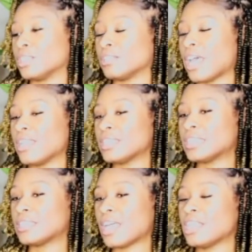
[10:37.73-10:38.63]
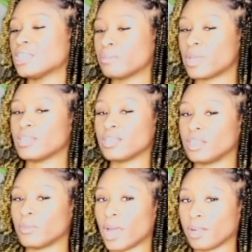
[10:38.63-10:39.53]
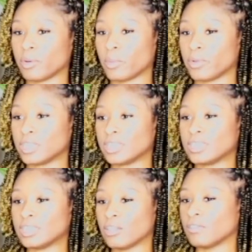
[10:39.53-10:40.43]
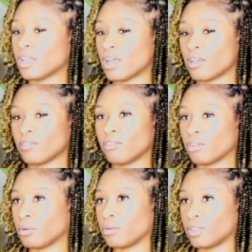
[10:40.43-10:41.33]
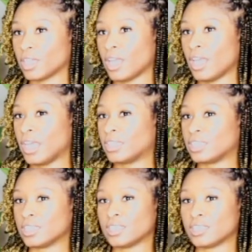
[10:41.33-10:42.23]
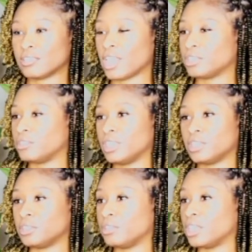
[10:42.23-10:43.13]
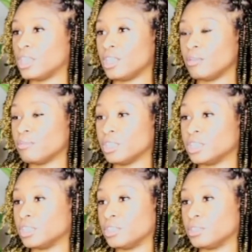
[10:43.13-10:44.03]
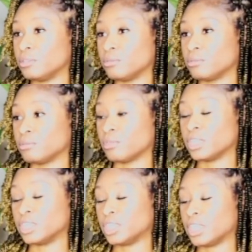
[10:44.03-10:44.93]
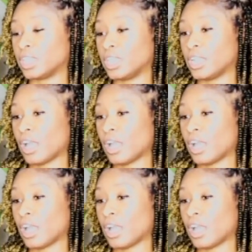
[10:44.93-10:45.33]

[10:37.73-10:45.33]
So that's basically what I promote is just self love, growth, and just things you need to do to keep pushing you on the journey.